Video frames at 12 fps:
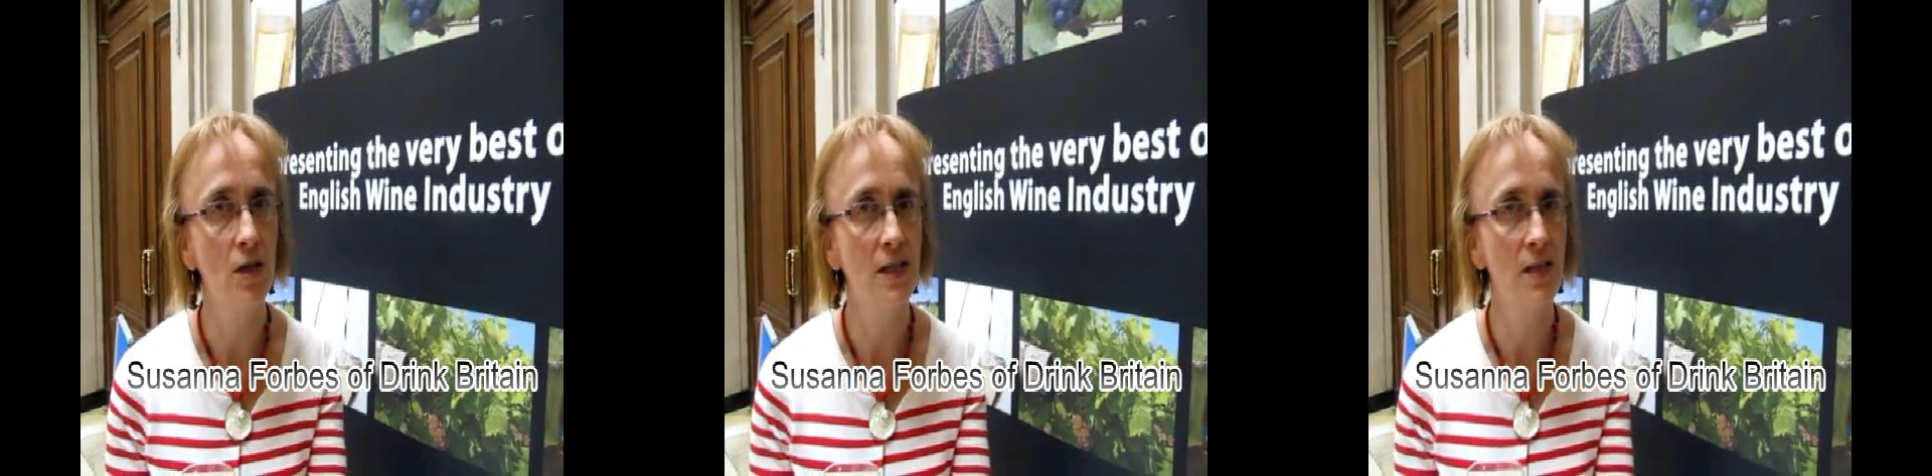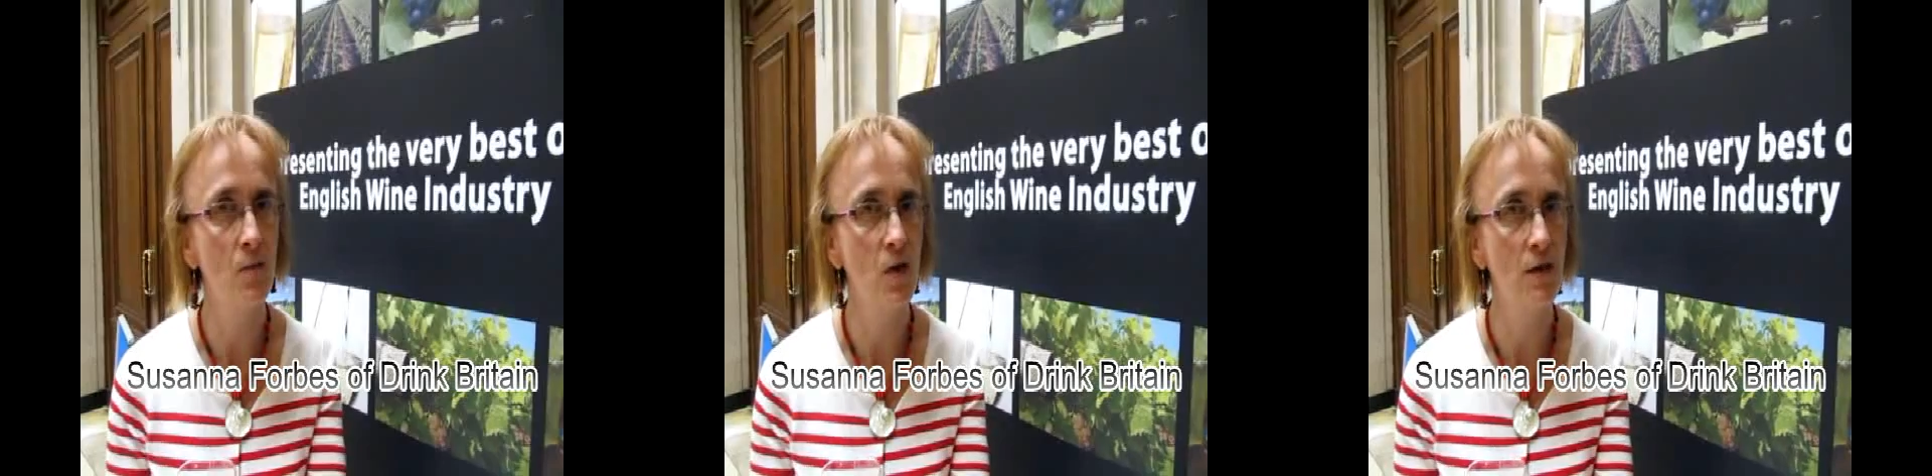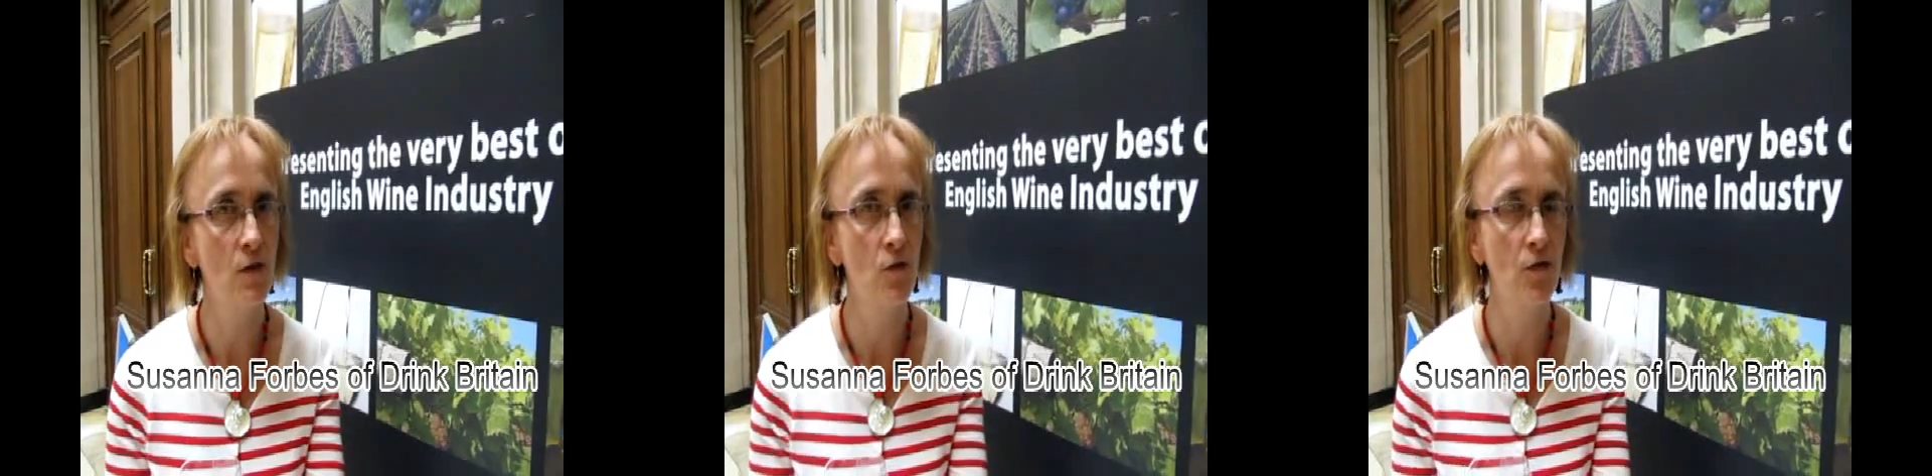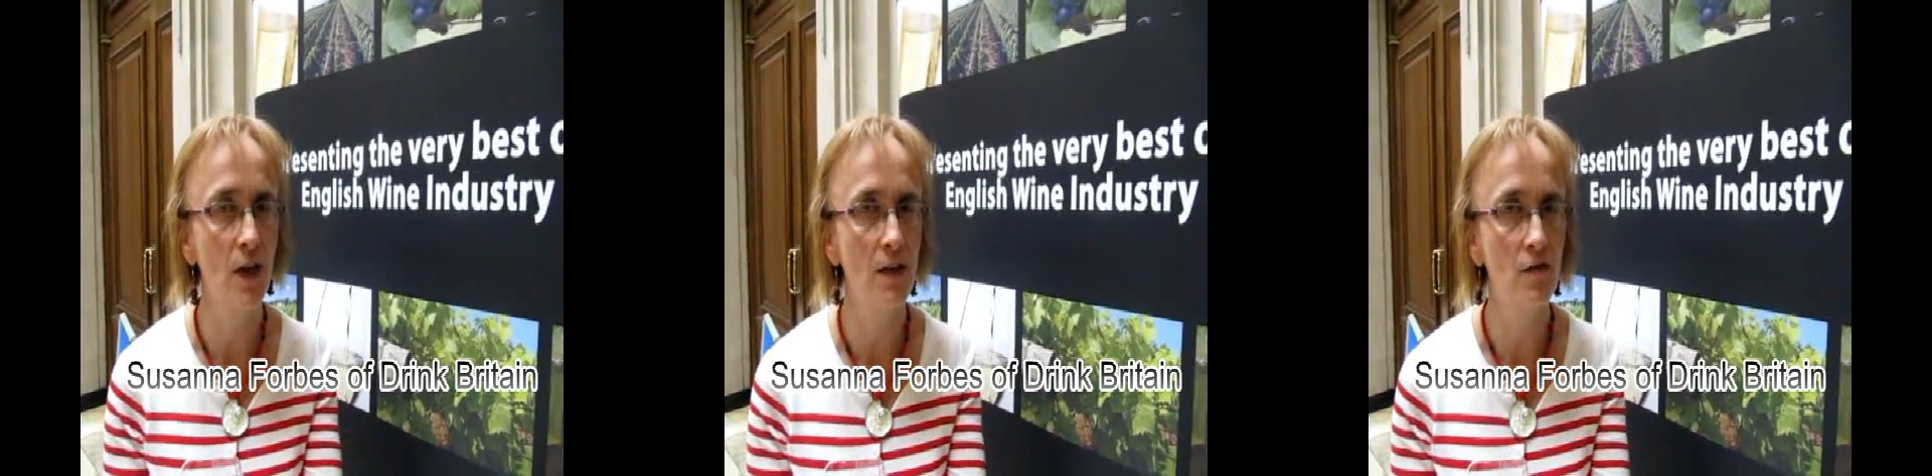is it one of your
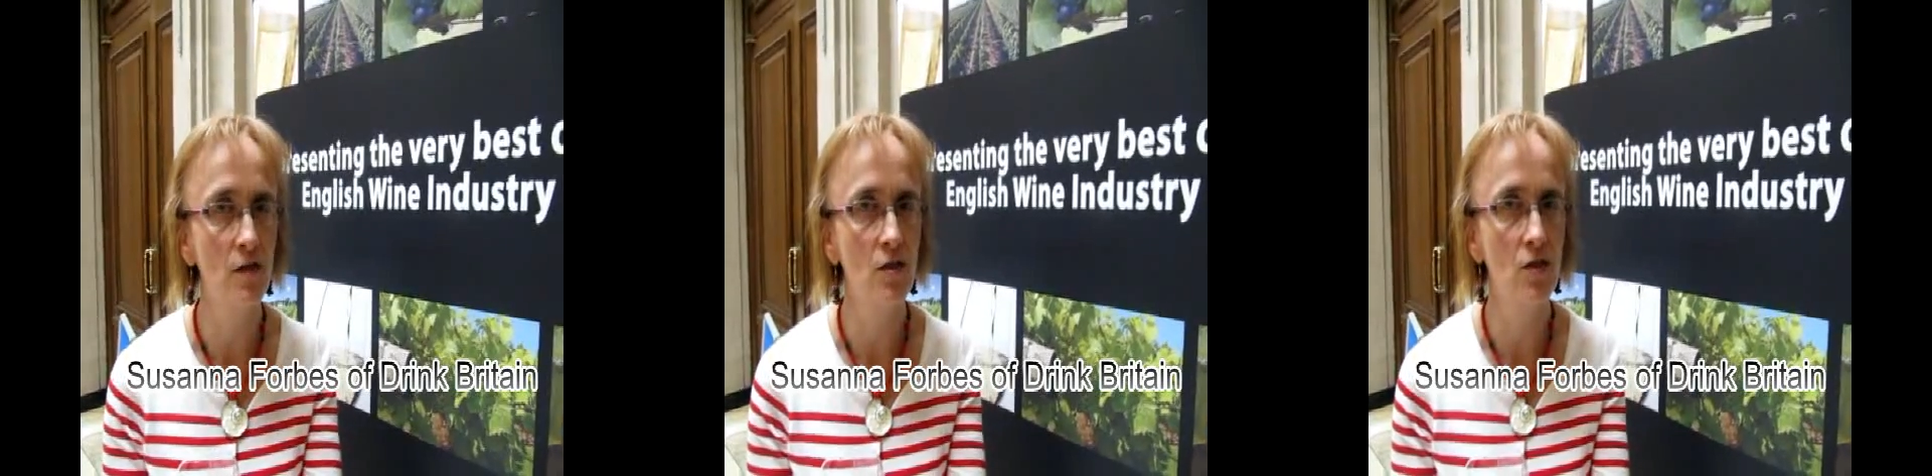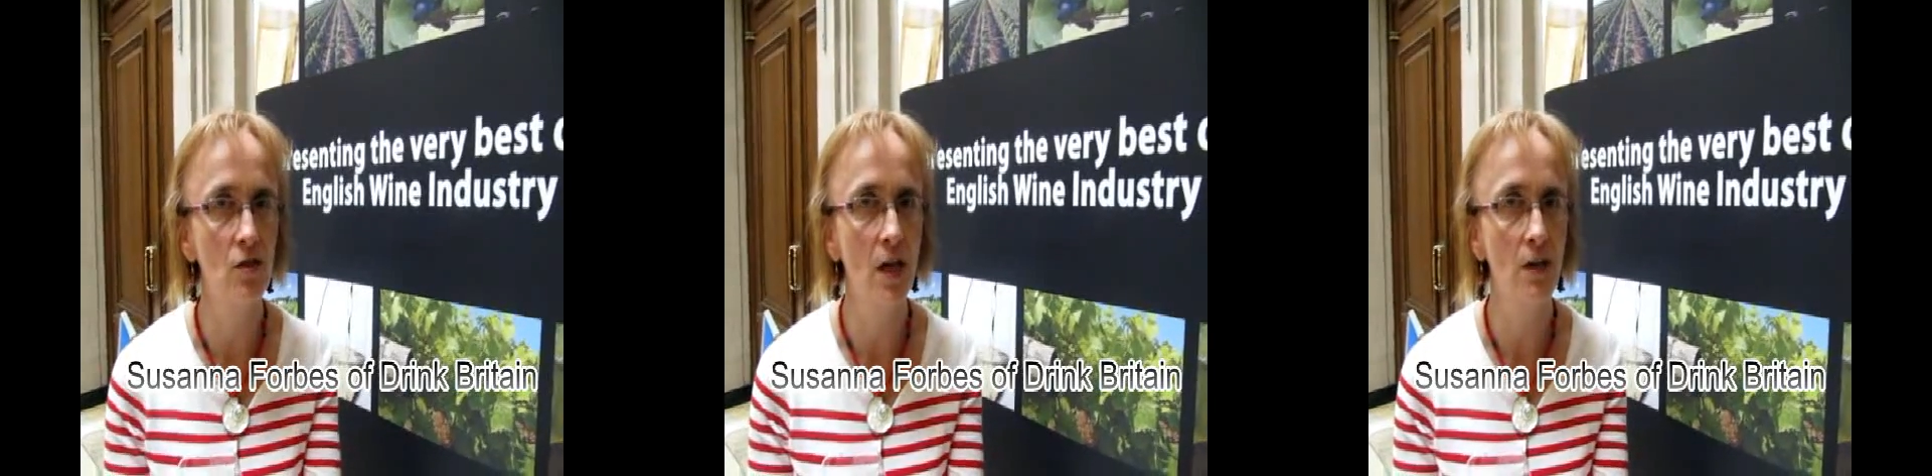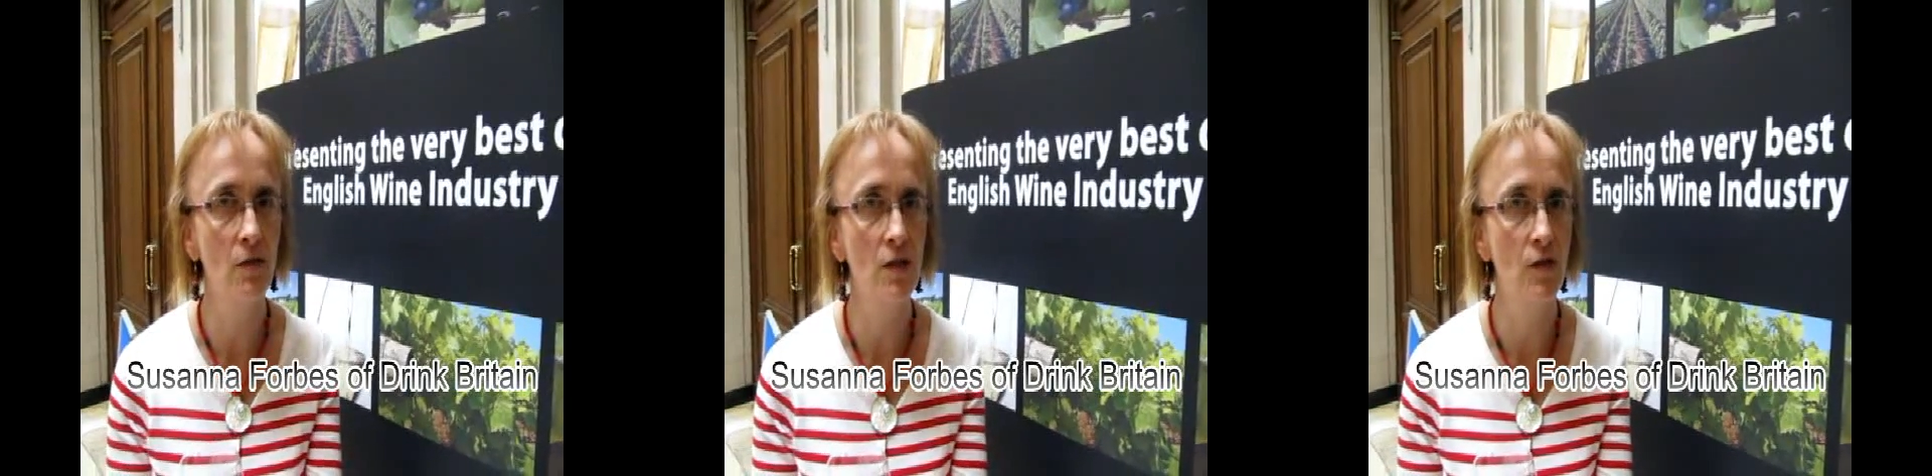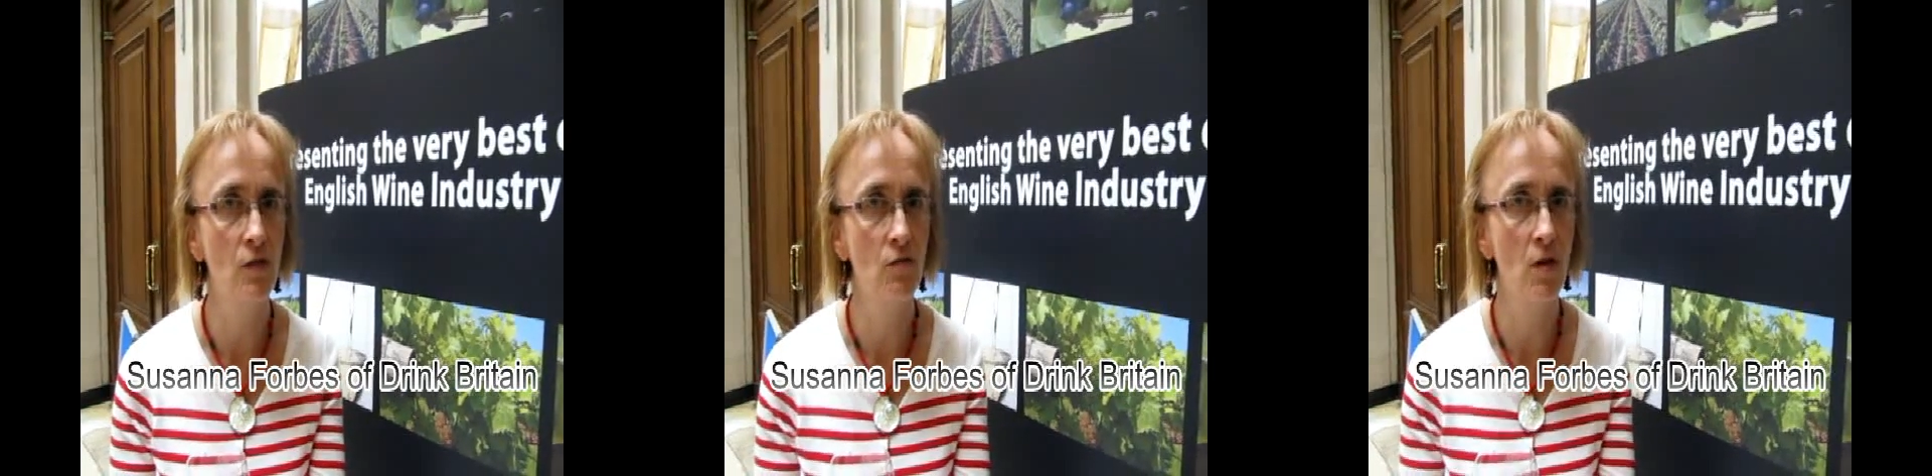favourites? Do you like Ridgeview?